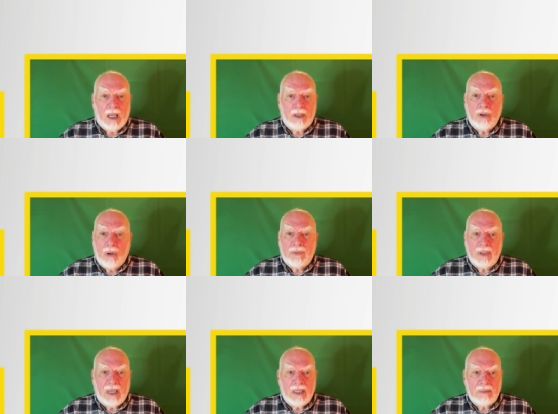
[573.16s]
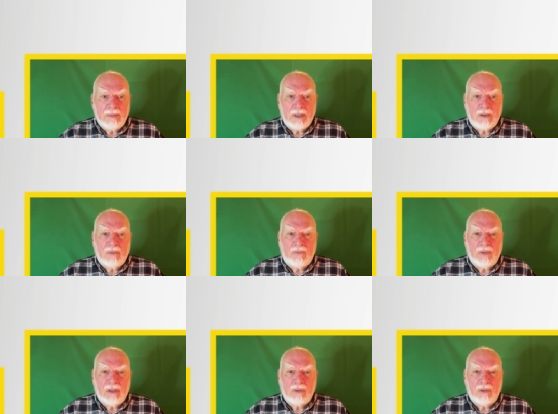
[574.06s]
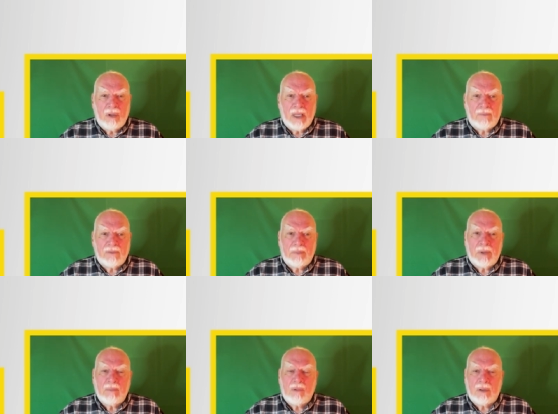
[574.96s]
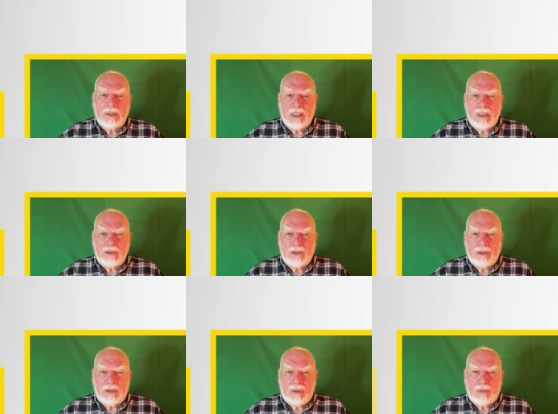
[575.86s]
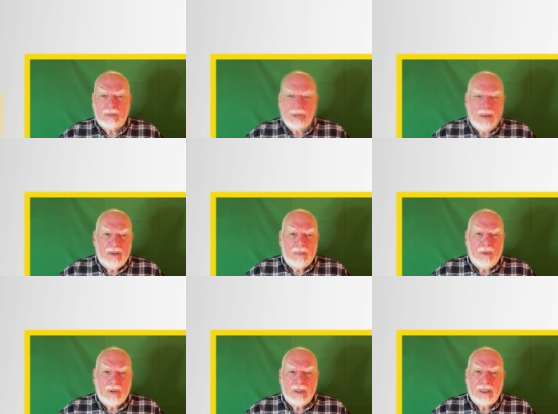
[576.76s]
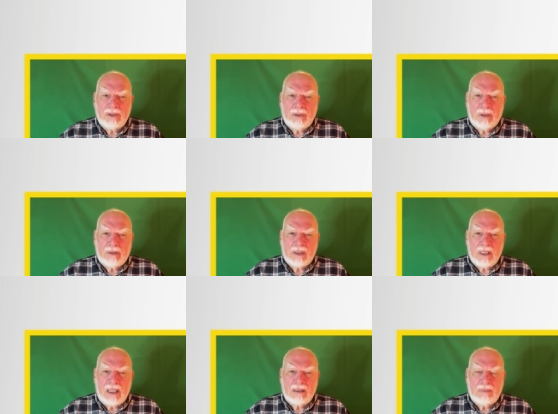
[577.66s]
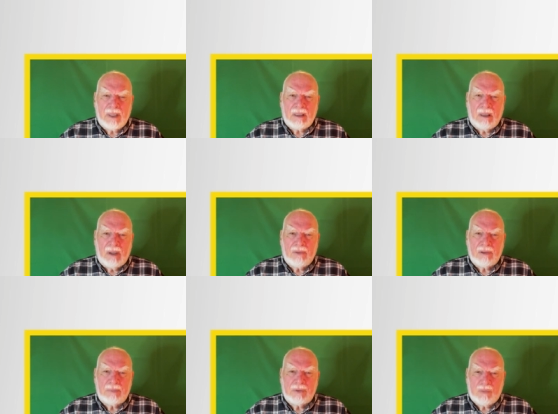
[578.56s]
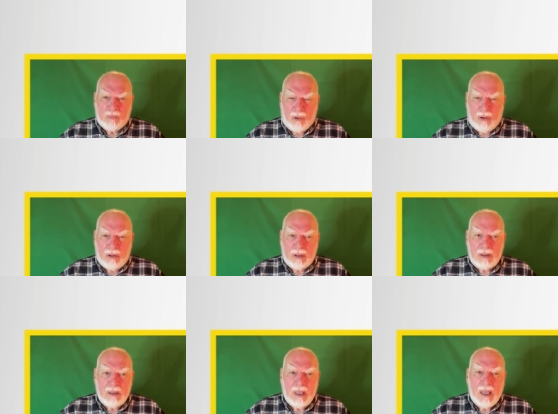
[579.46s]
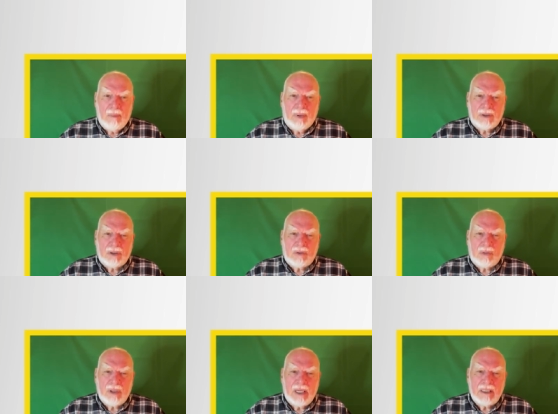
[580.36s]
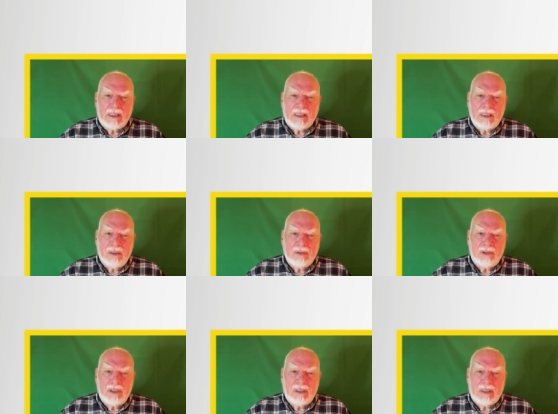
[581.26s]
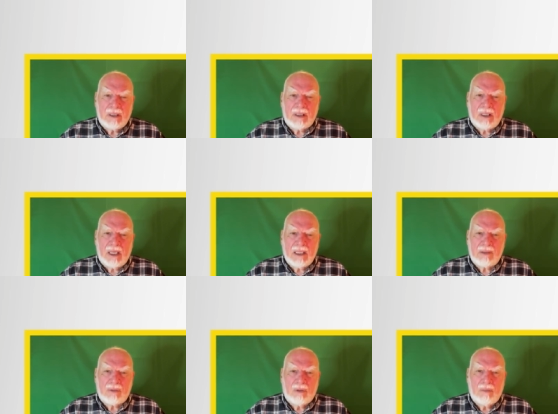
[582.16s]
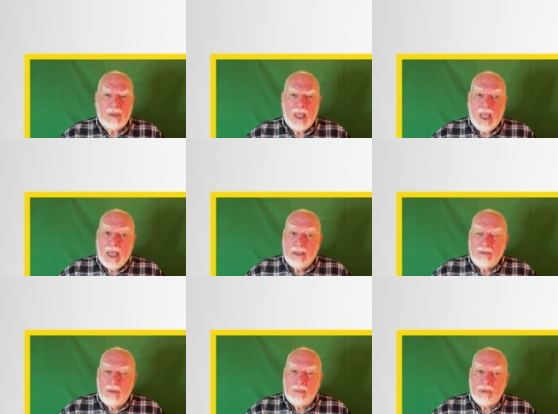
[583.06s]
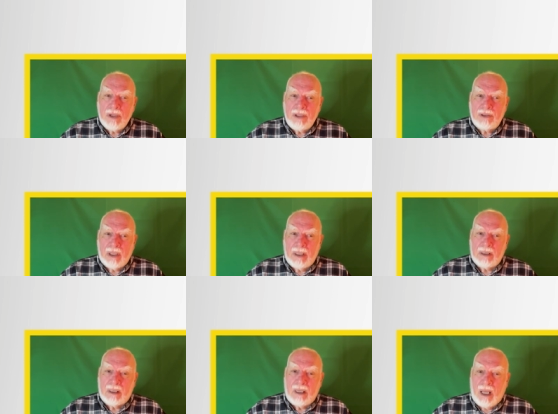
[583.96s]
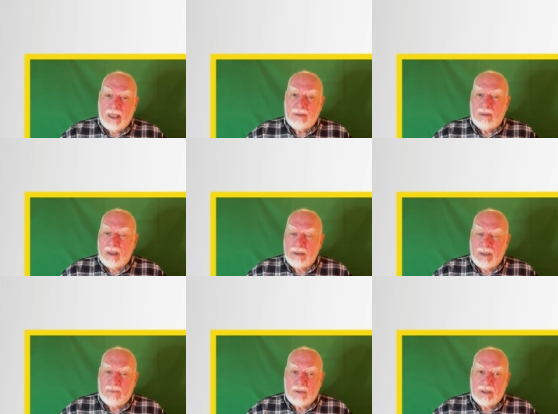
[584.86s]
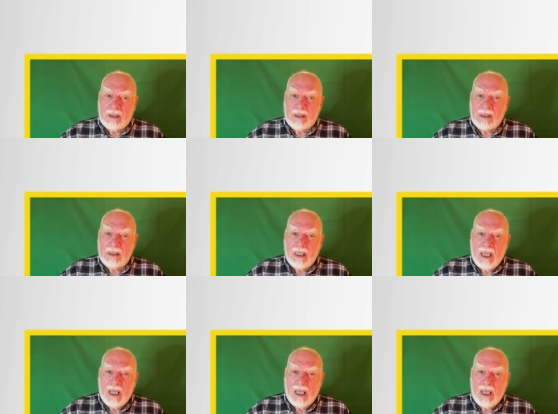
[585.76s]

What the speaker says: Note the items that you feel you'll have to pay more attention to. The important issue here is not to make others wrong, but to create synergies in the classroom and to appreciate and honor our differences.